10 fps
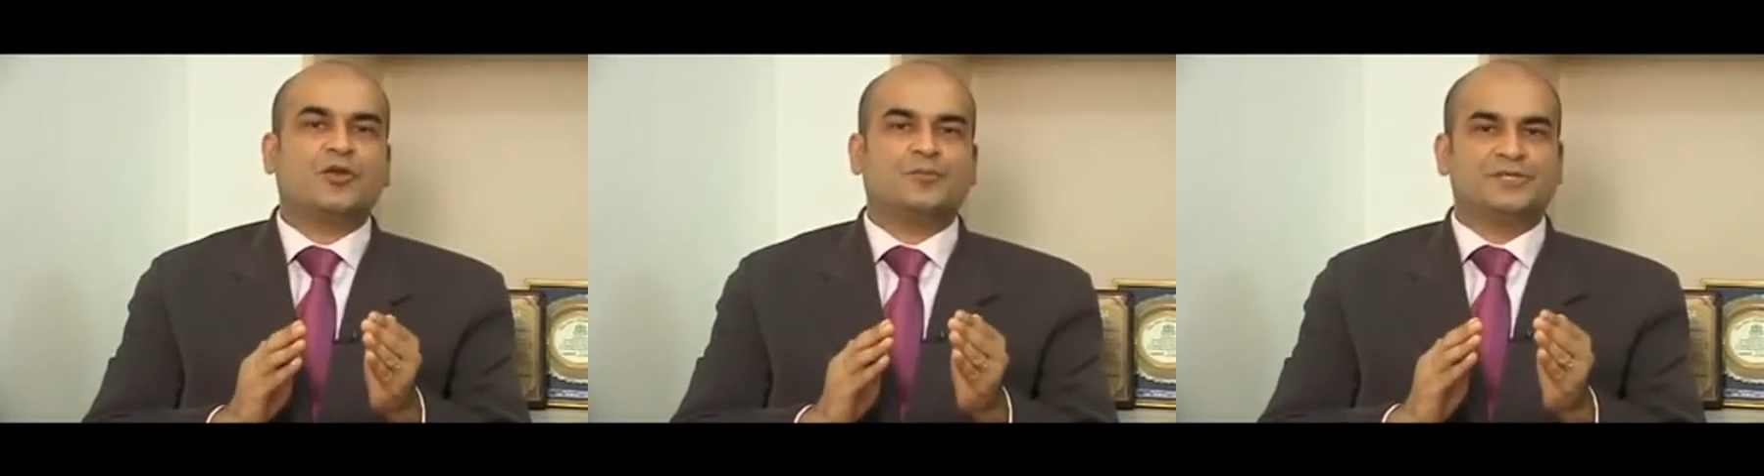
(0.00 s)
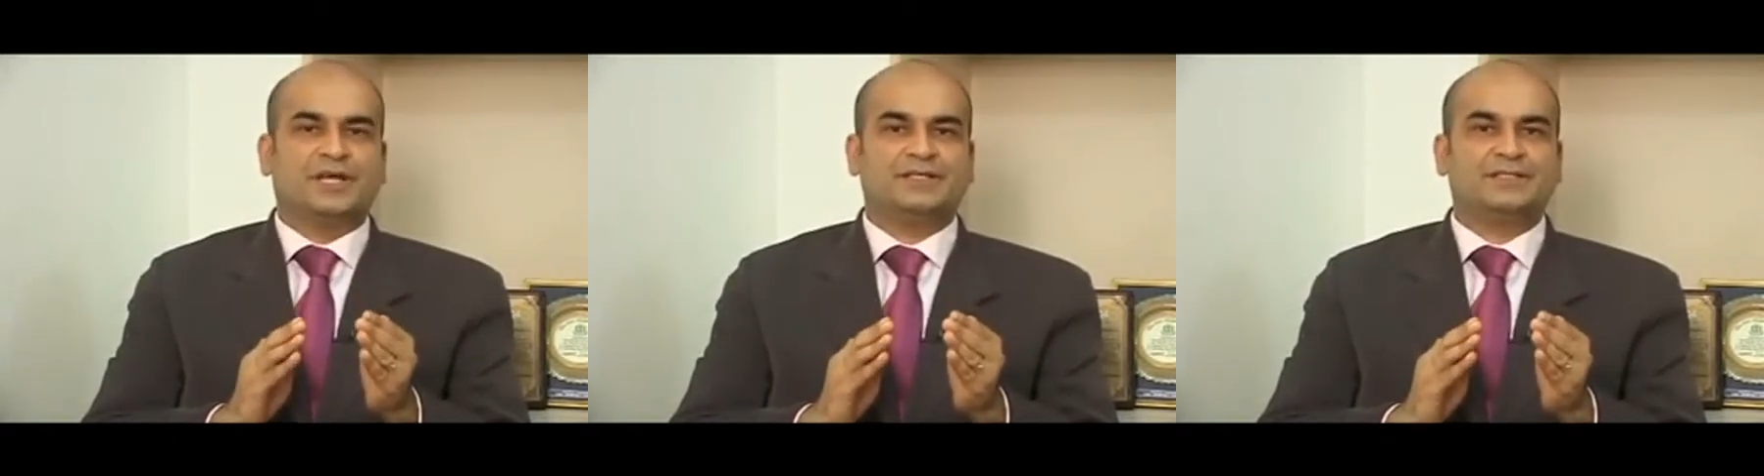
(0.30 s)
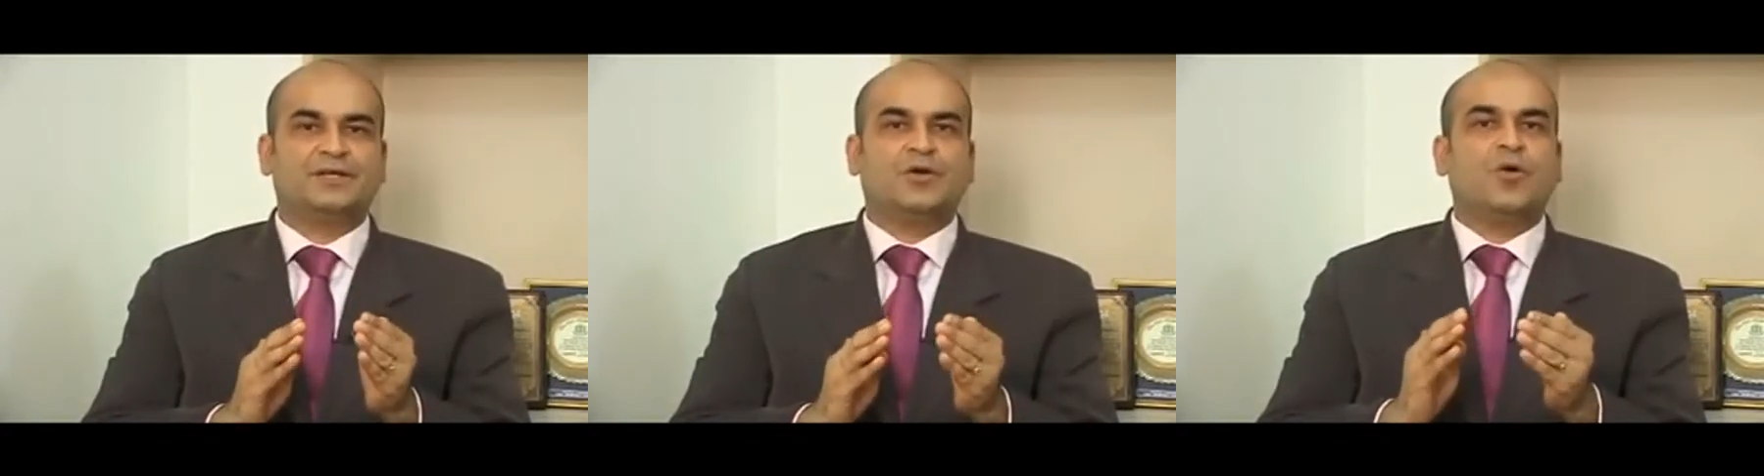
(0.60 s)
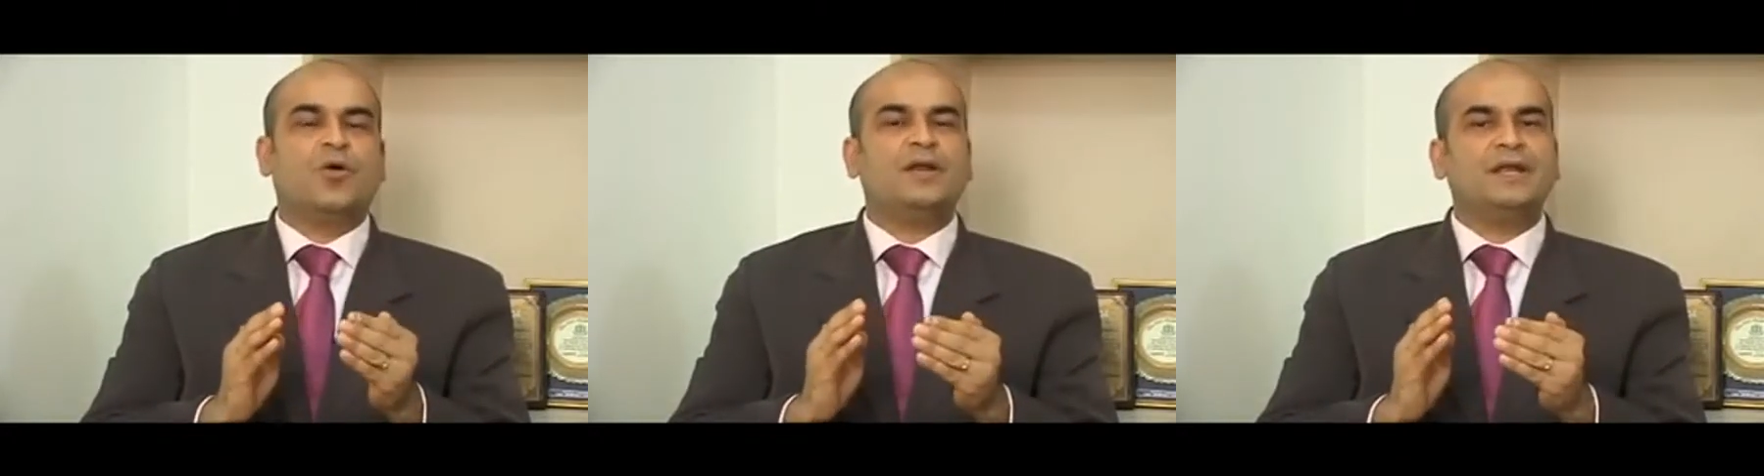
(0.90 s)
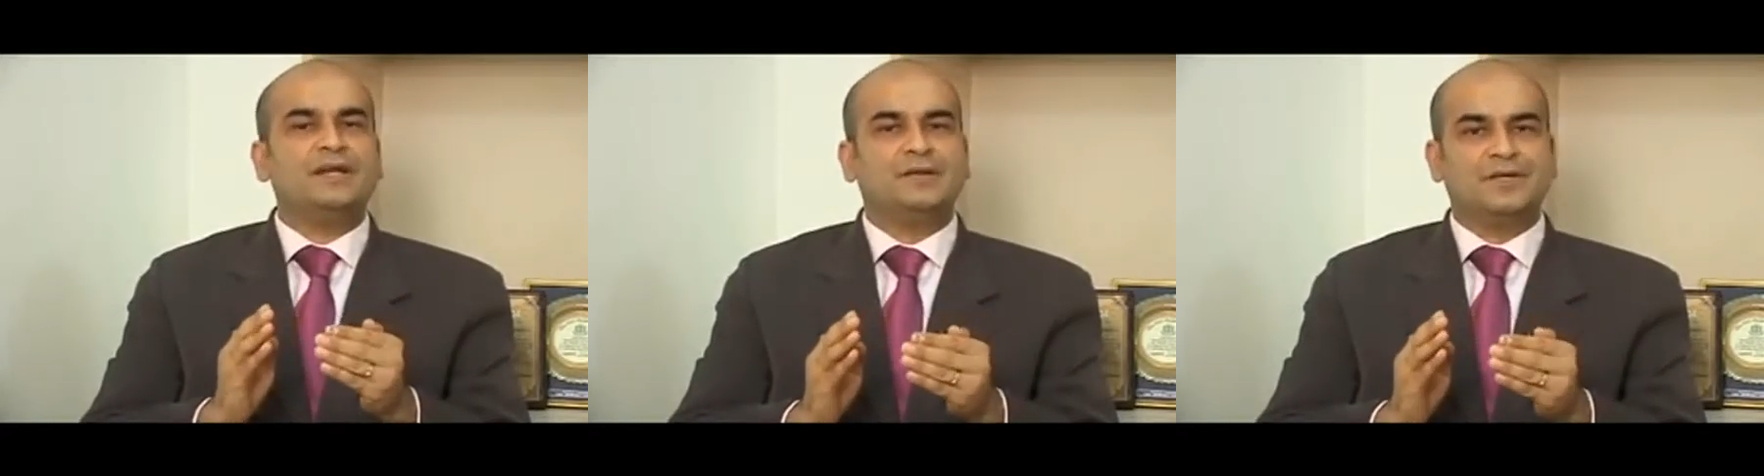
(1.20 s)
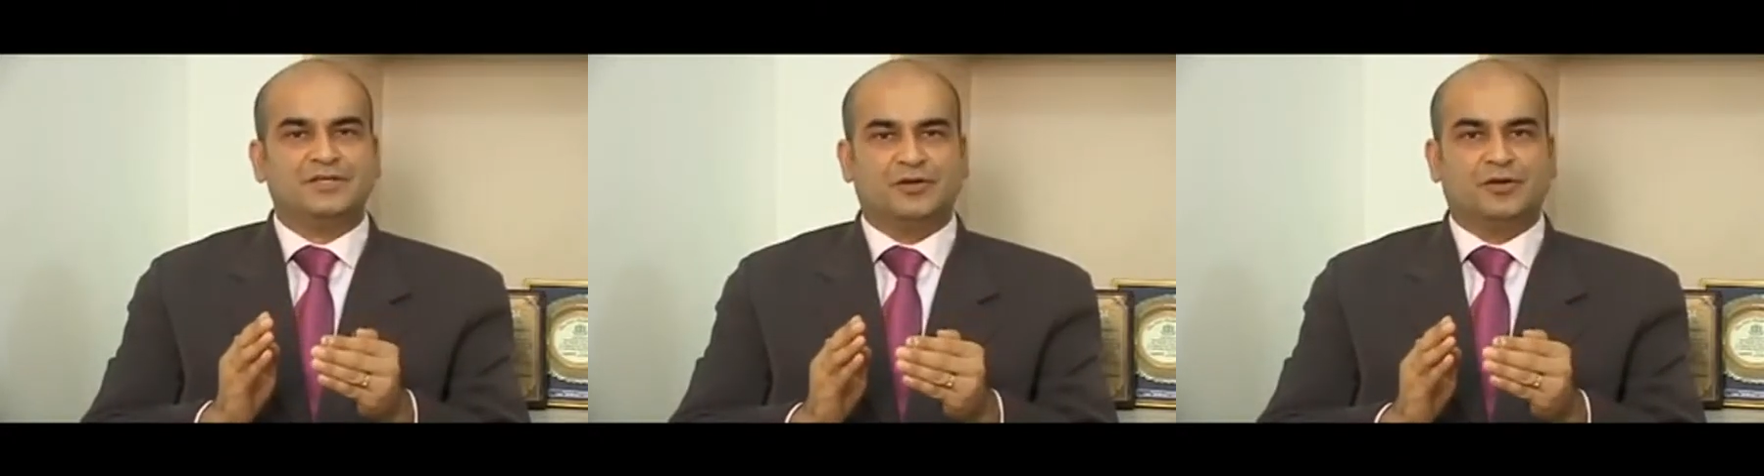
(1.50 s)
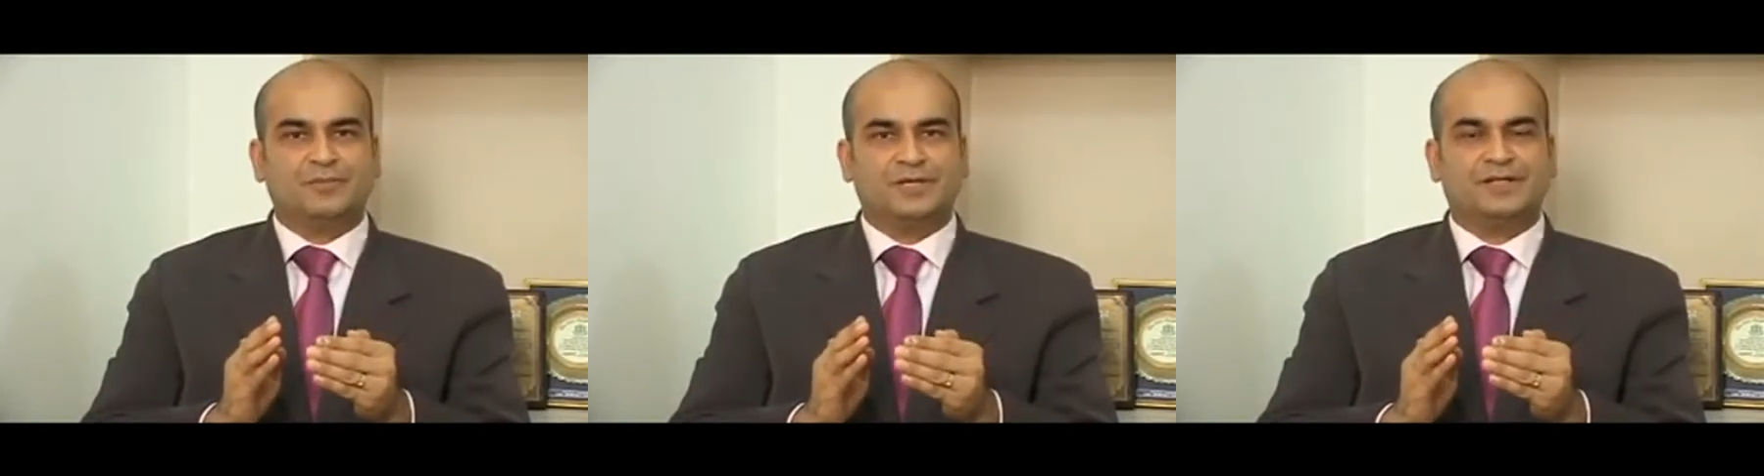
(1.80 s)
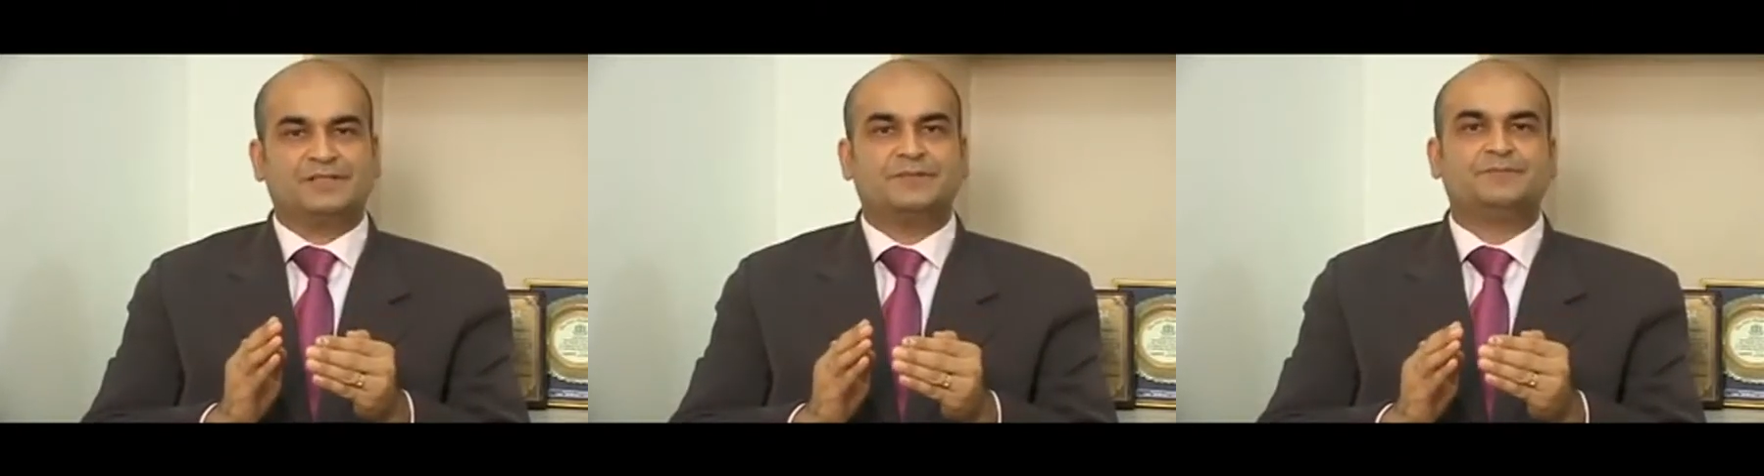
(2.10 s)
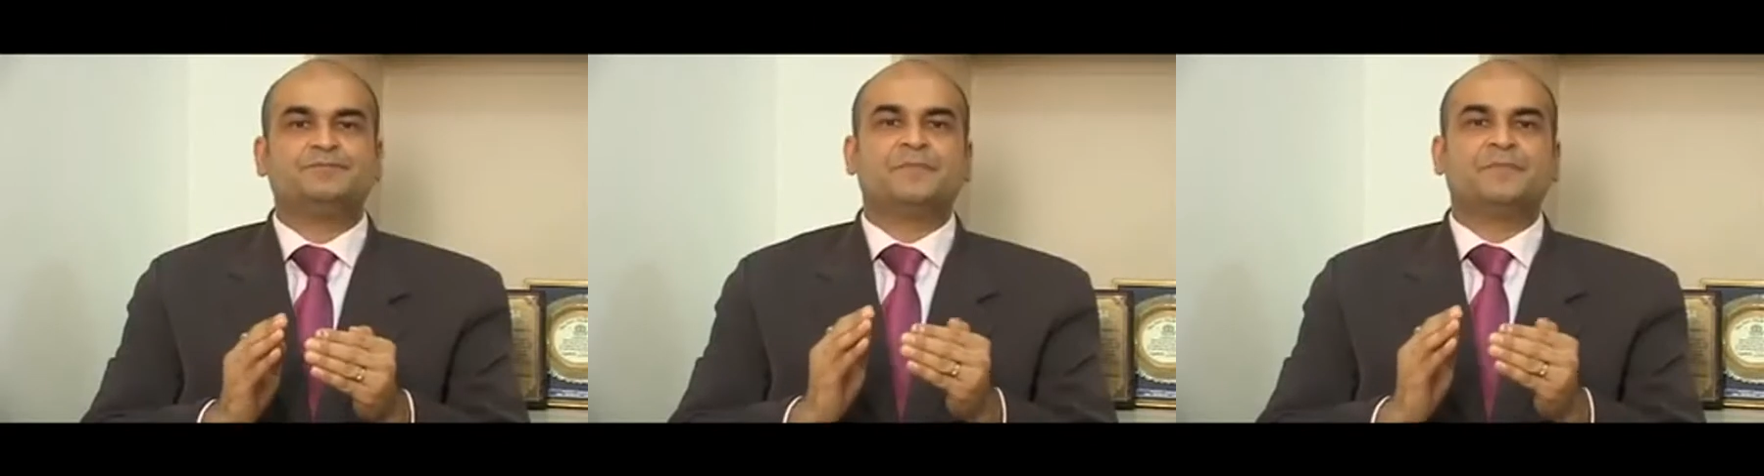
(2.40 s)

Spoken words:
objects or intermediate objects.